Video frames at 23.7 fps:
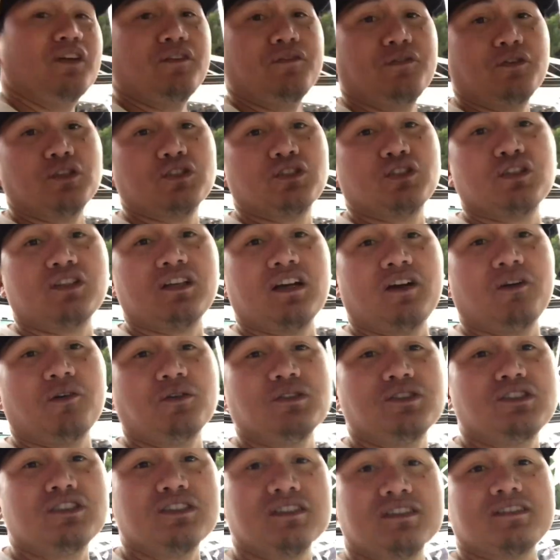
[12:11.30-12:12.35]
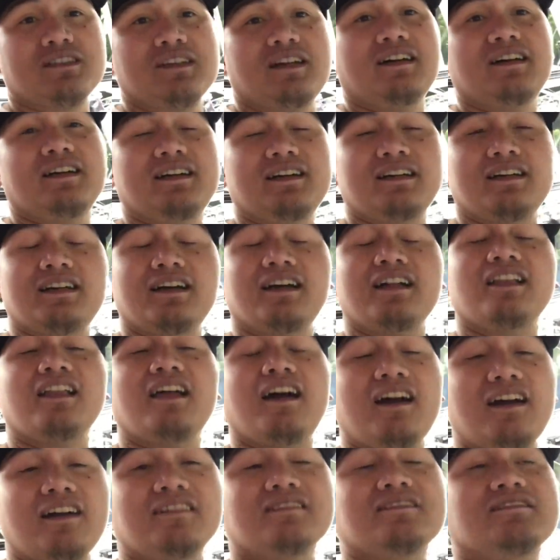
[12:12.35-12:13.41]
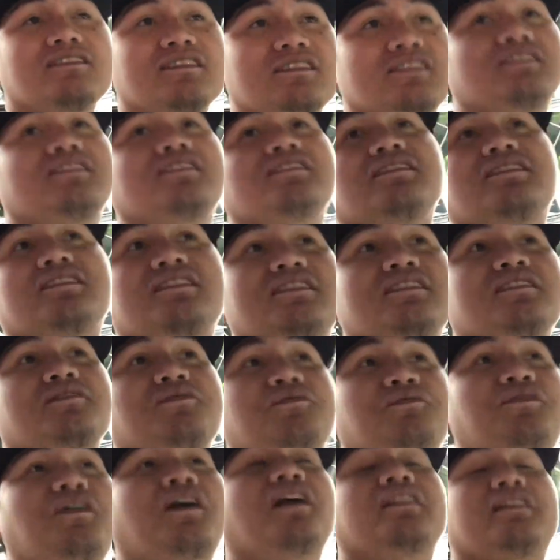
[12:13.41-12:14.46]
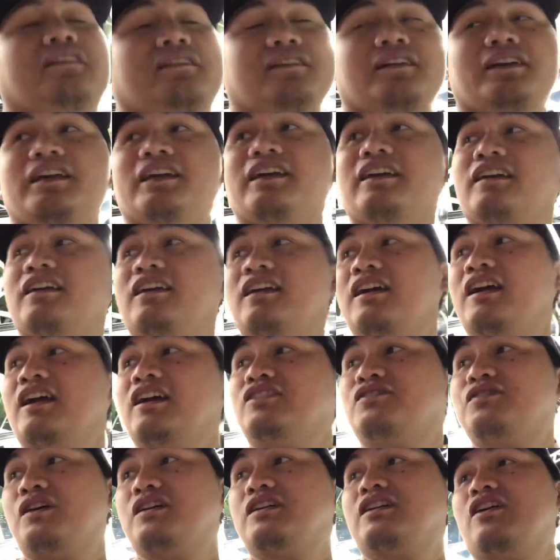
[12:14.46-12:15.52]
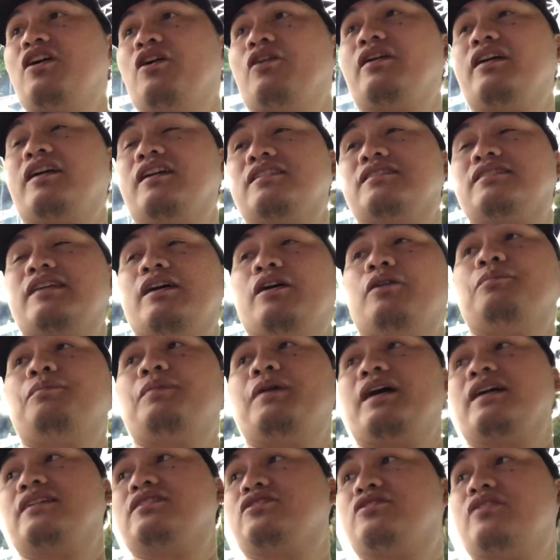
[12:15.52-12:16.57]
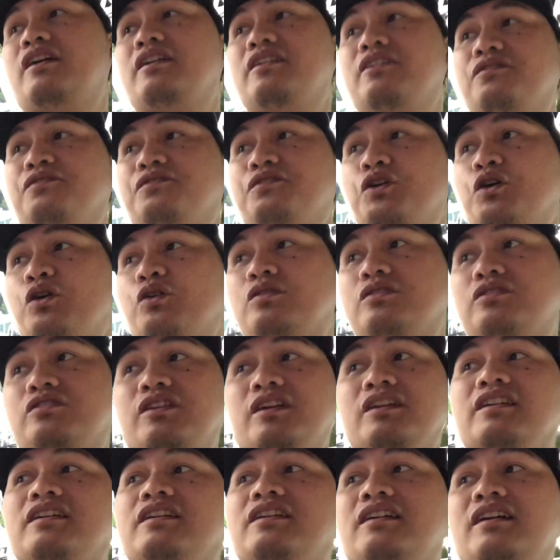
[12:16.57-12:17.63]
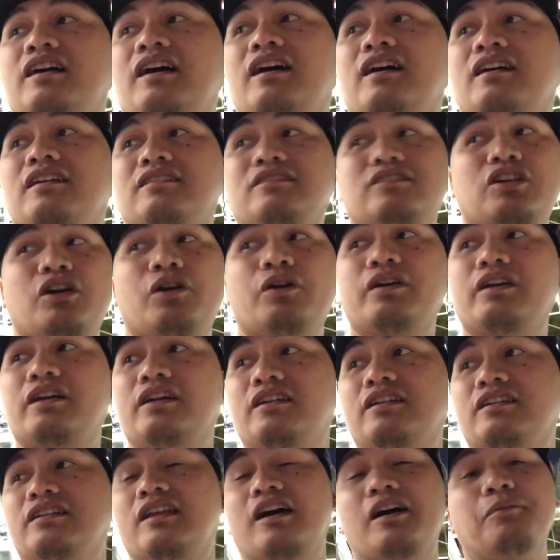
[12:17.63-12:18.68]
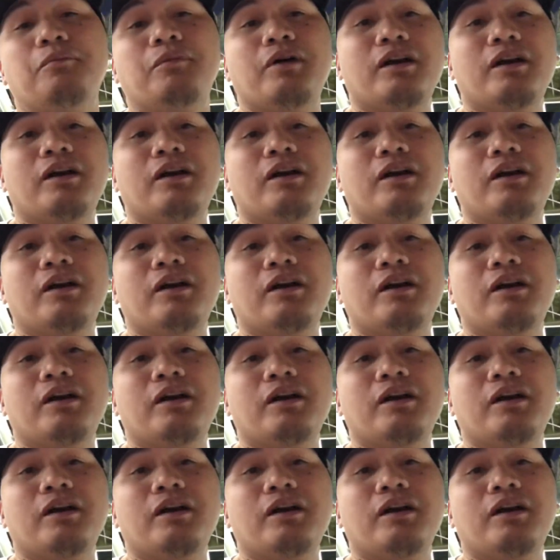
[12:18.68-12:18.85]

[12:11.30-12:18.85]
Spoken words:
for tonight, which is it's fun going here, South Banks, trying the food, trying to go here at night